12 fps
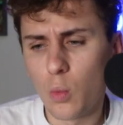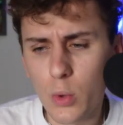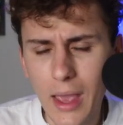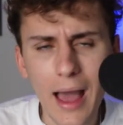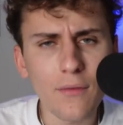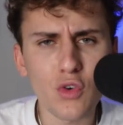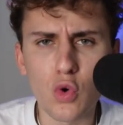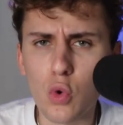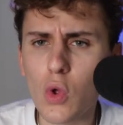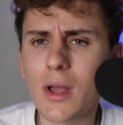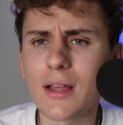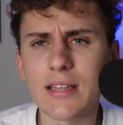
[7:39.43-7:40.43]
We have
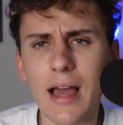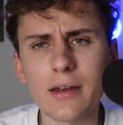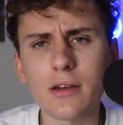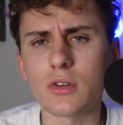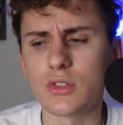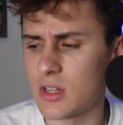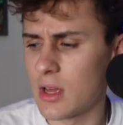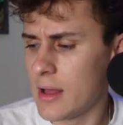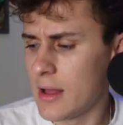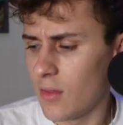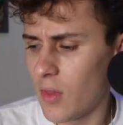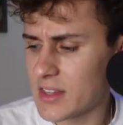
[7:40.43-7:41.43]
cool contenders.
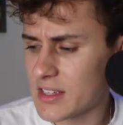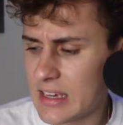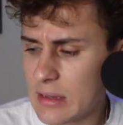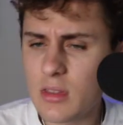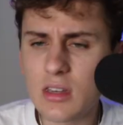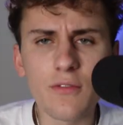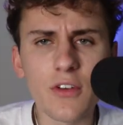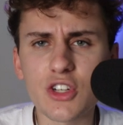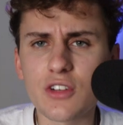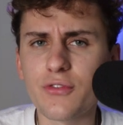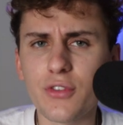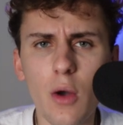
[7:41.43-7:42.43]
Let's keep the
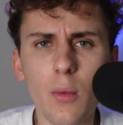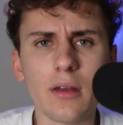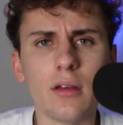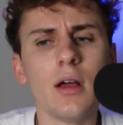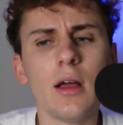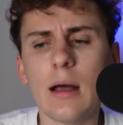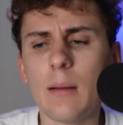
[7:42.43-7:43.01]
division flowing,